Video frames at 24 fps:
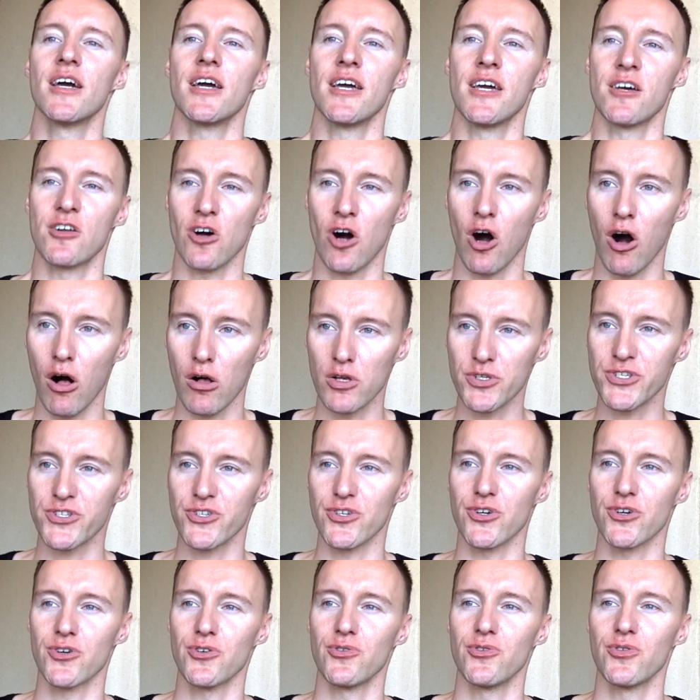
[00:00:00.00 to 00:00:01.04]
it
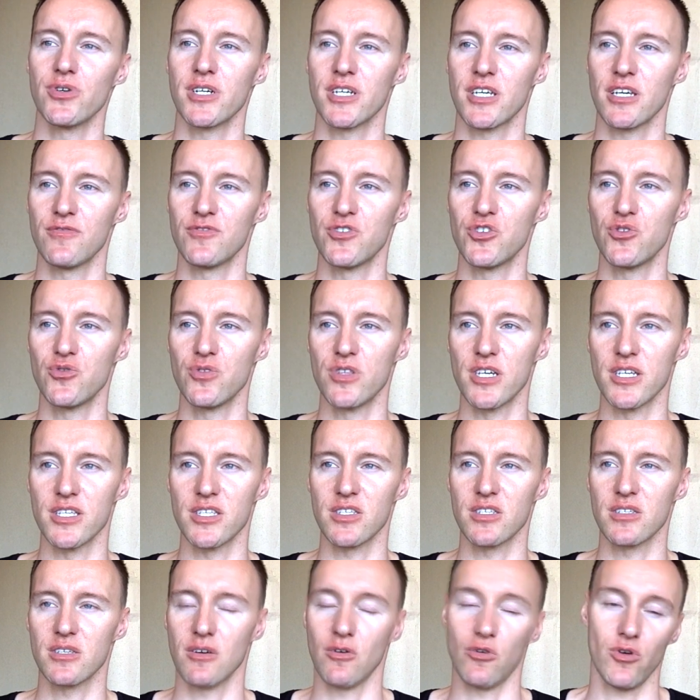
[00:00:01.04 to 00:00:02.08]
also gives you
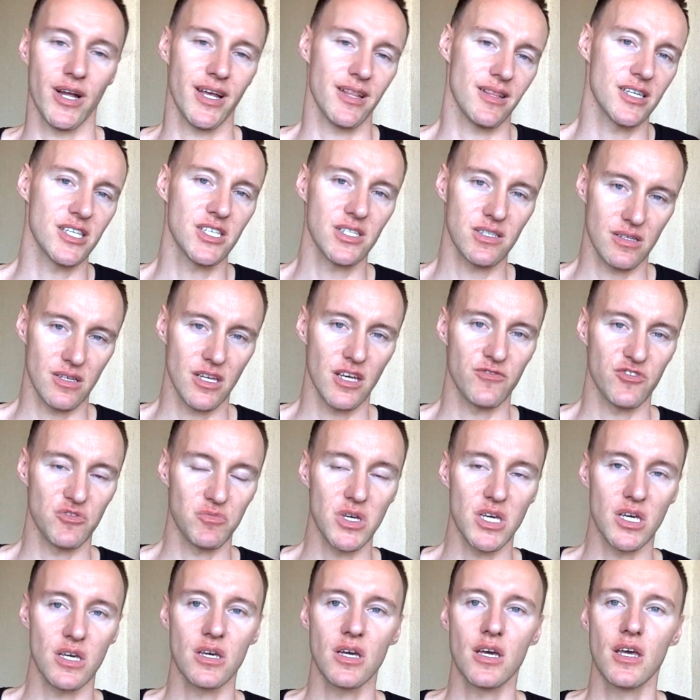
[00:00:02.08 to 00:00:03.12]
this, or at least gives
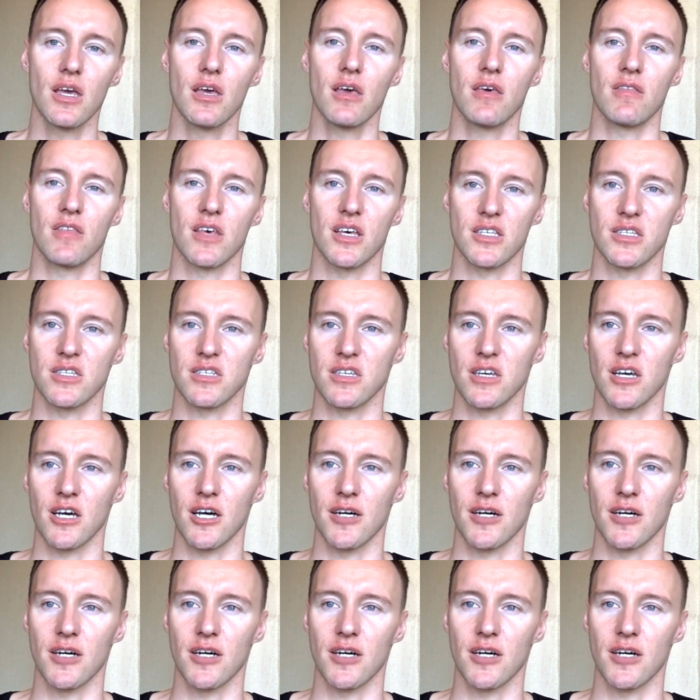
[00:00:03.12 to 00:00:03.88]
me this